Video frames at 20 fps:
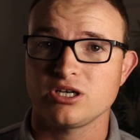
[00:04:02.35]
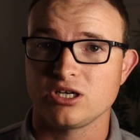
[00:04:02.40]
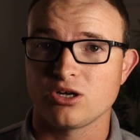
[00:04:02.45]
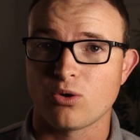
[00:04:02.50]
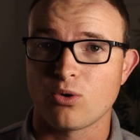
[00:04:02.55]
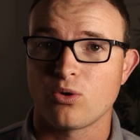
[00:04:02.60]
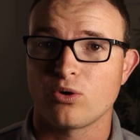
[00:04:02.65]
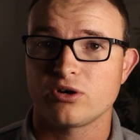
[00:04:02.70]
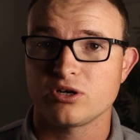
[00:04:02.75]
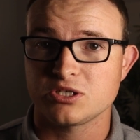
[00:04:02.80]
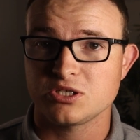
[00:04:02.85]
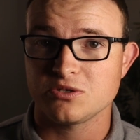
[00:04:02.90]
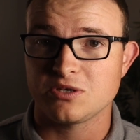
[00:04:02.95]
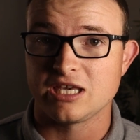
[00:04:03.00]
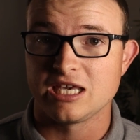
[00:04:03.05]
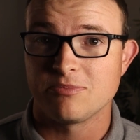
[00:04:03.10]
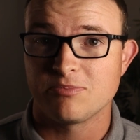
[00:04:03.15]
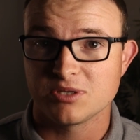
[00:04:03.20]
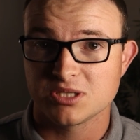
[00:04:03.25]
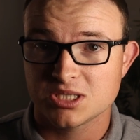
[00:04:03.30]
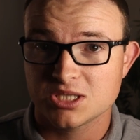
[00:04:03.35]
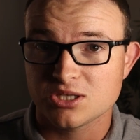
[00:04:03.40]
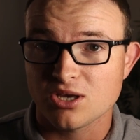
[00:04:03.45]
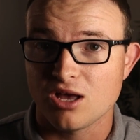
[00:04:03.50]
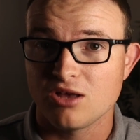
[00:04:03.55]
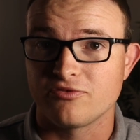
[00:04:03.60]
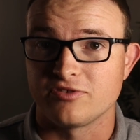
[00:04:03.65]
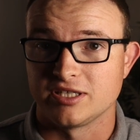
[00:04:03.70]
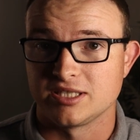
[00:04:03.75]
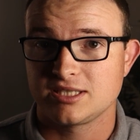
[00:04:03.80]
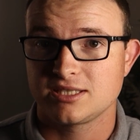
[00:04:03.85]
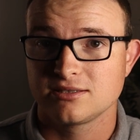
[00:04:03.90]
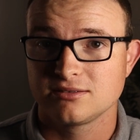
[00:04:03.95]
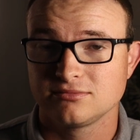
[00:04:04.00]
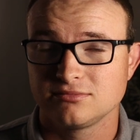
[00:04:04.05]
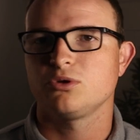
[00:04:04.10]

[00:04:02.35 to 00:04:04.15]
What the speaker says: in order to keep us solvent.